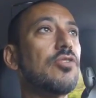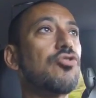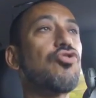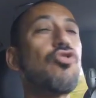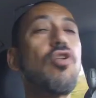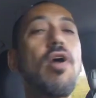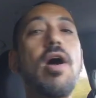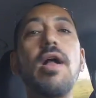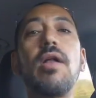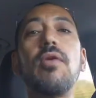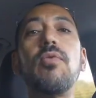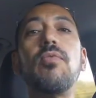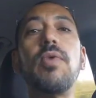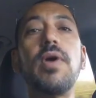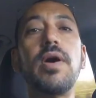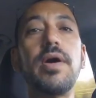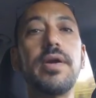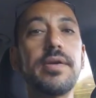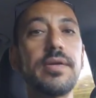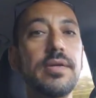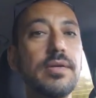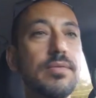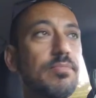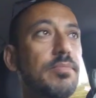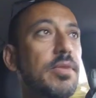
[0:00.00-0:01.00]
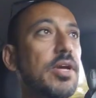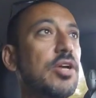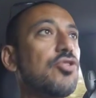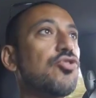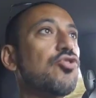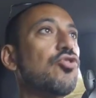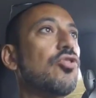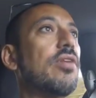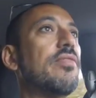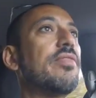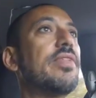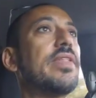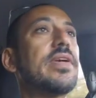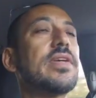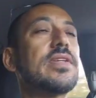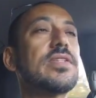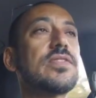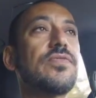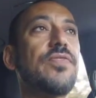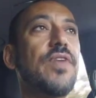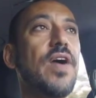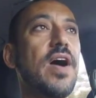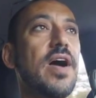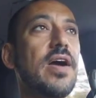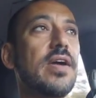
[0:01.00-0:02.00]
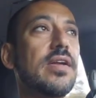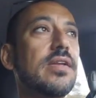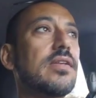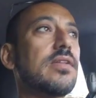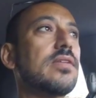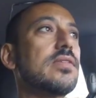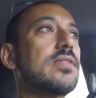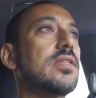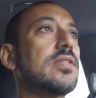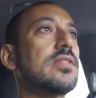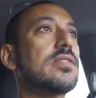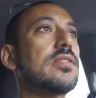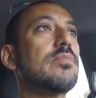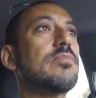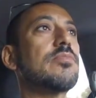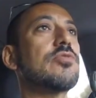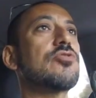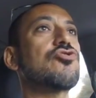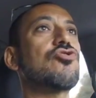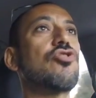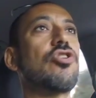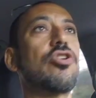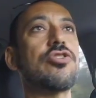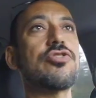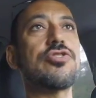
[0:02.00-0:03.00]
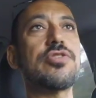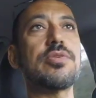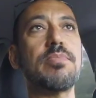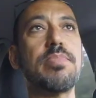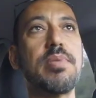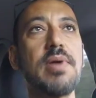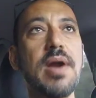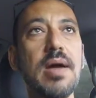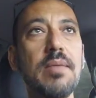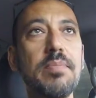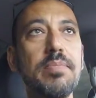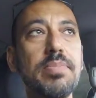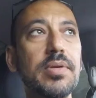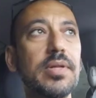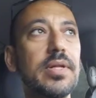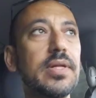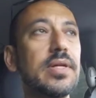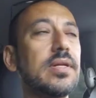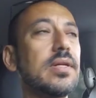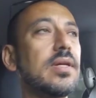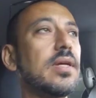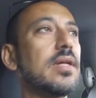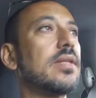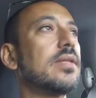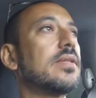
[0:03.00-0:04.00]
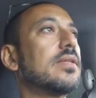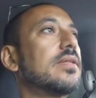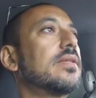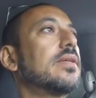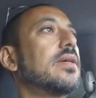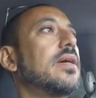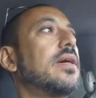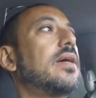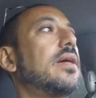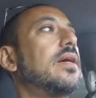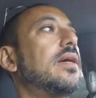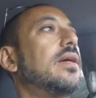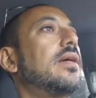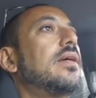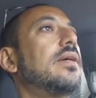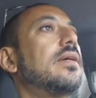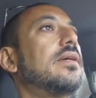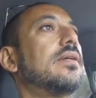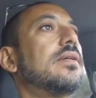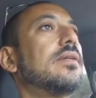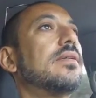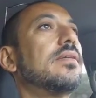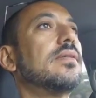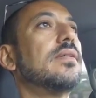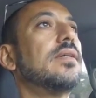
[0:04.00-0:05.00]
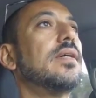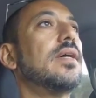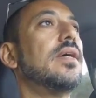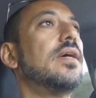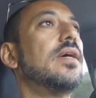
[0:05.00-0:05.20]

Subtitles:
trial run, make sure everything is fine, the system is charging properly, and that